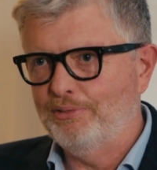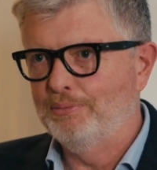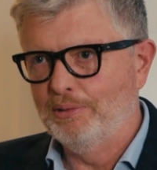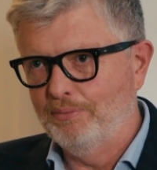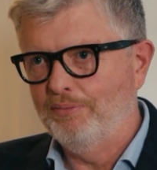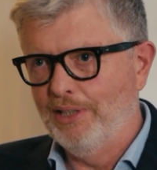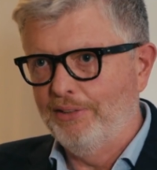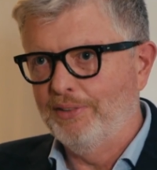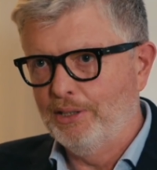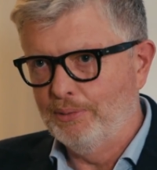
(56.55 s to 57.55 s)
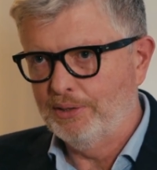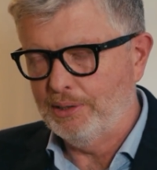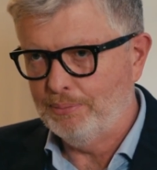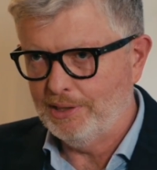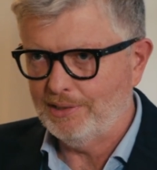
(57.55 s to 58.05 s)
from a very, very
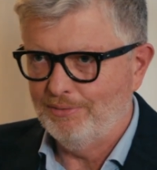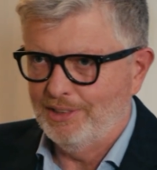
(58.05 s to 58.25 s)
wealthy person.